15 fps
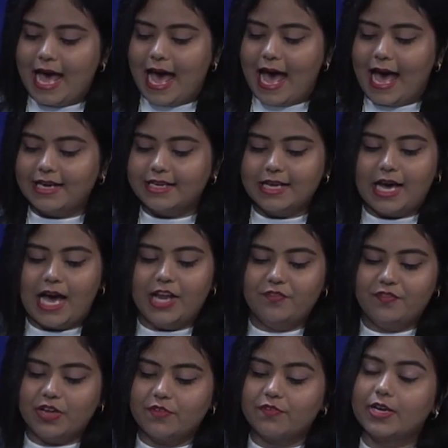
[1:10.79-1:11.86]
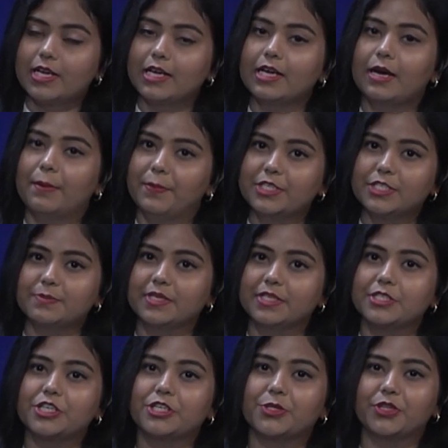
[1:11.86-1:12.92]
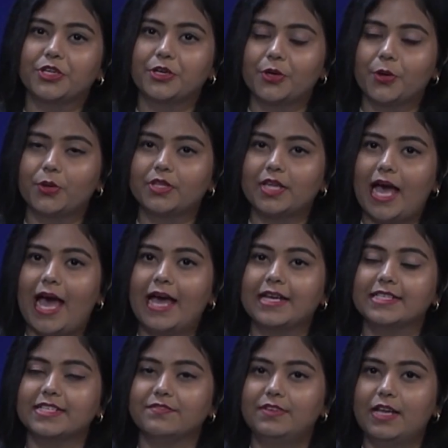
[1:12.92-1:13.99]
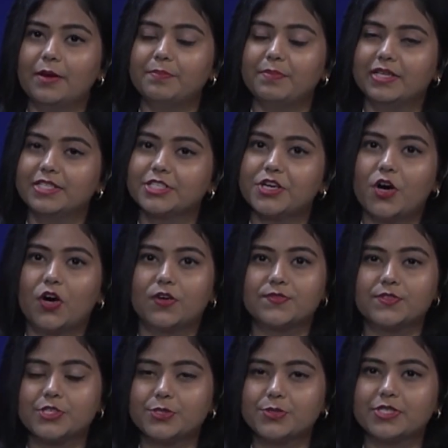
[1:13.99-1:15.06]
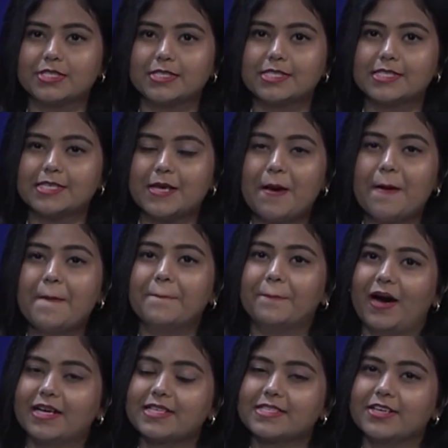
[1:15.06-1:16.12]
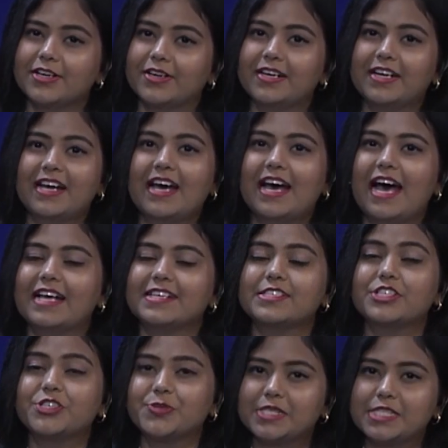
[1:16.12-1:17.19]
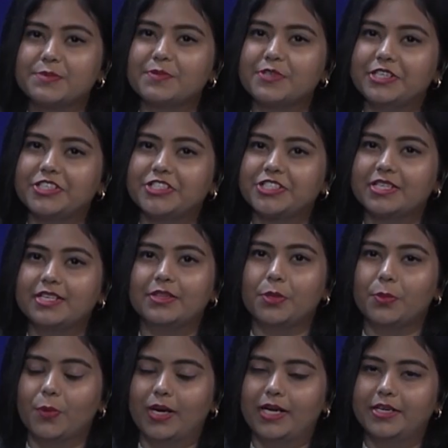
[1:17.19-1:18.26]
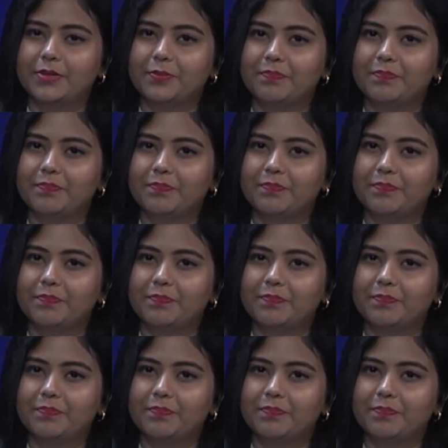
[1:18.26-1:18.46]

and unwavering commitment to the growth and development of students marks her as a true inspiration in the world.